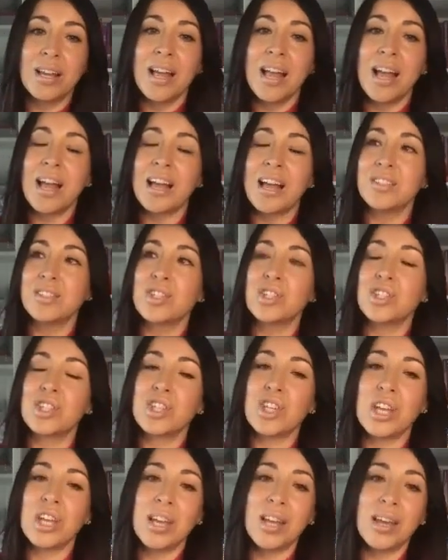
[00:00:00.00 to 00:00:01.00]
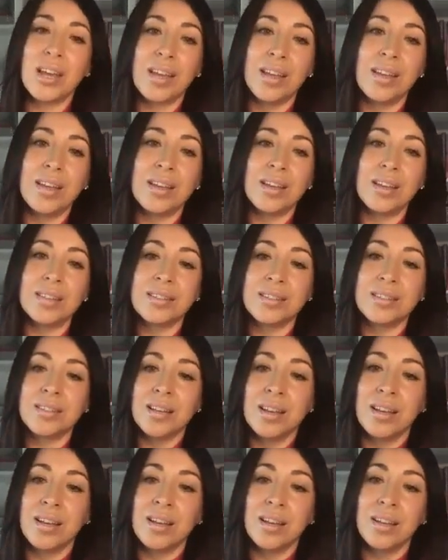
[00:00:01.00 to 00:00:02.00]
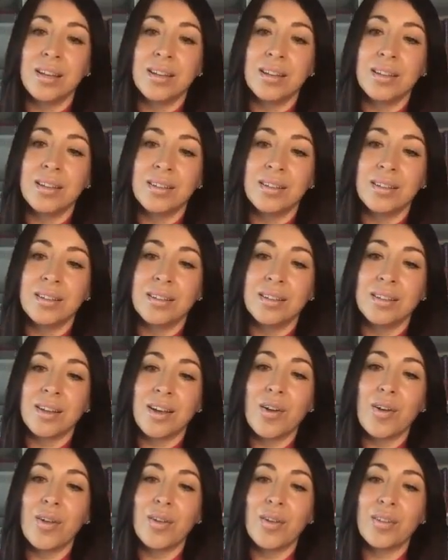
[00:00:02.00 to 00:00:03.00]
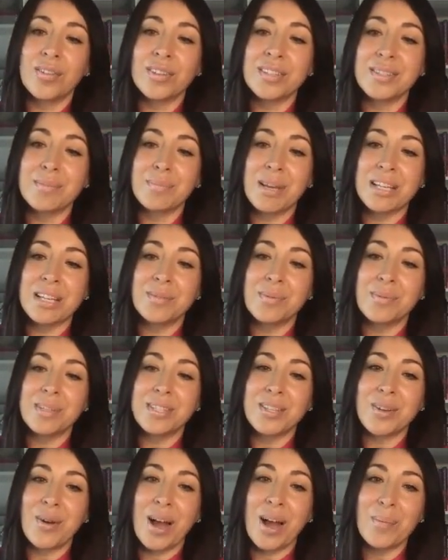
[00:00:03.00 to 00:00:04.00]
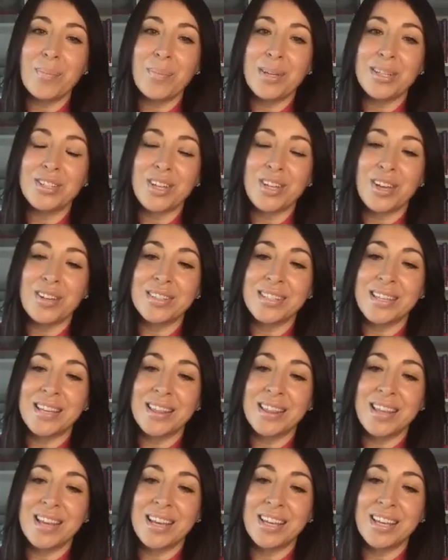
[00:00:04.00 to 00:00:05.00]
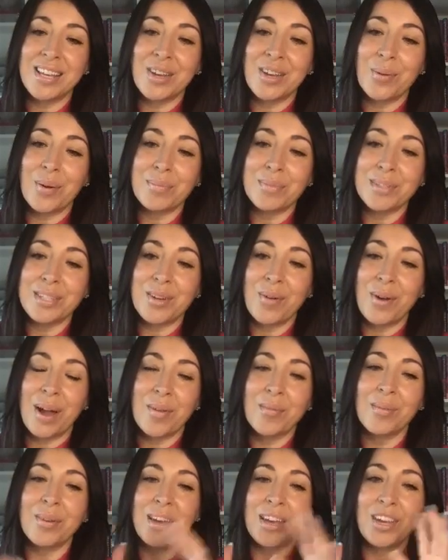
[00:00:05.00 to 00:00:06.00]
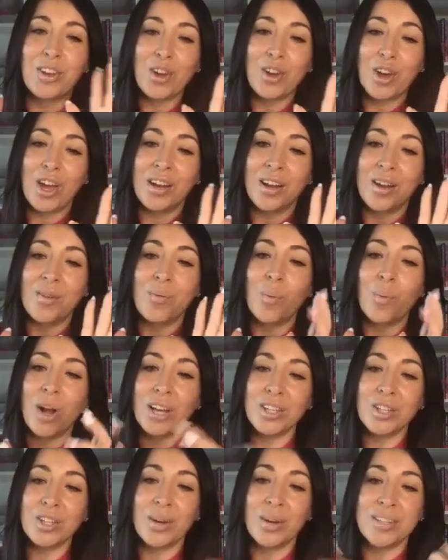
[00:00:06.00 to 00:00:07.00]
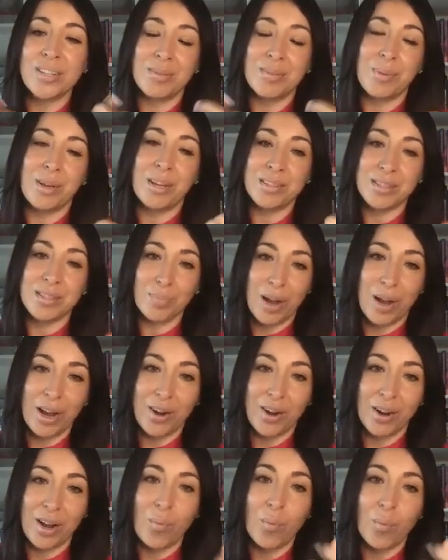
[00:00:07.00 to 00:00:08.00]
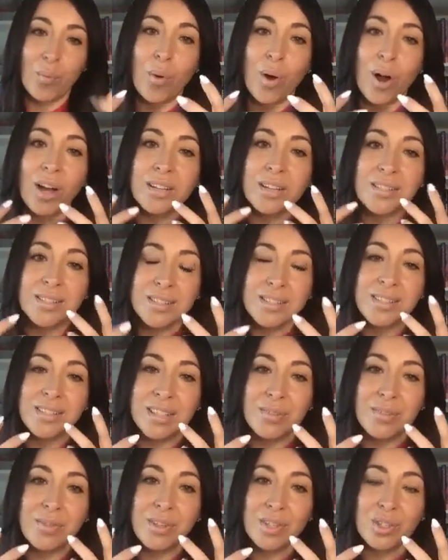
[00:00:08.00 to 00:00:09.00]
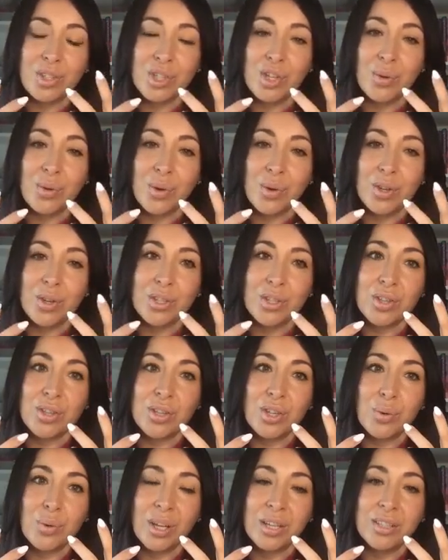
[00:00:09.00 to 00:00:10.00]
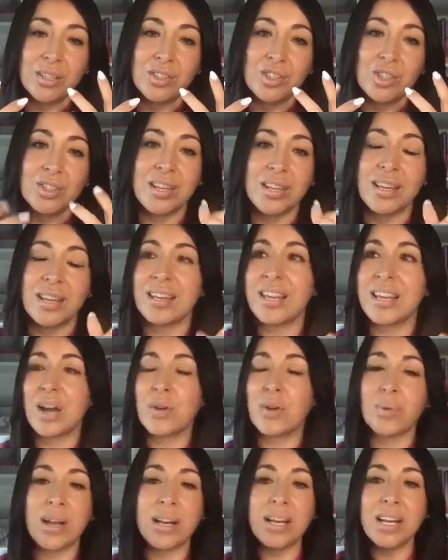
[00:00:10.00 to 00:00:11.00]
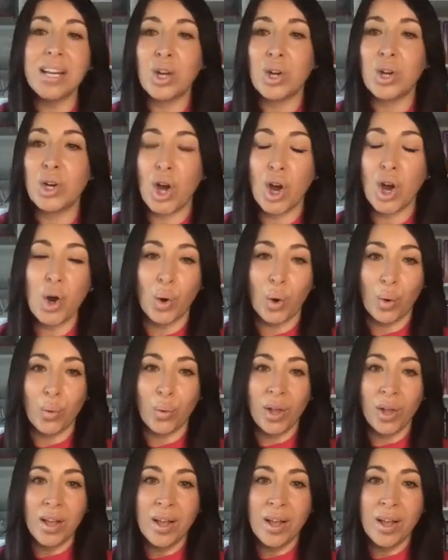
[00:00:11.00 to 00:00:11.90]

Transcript: and she is, oh, this makes me so happy, Chelsea. Thank you. I'm so happy. Good. I want you guys to be inspired. I want to give this to you guys so that you can just like get ready to go.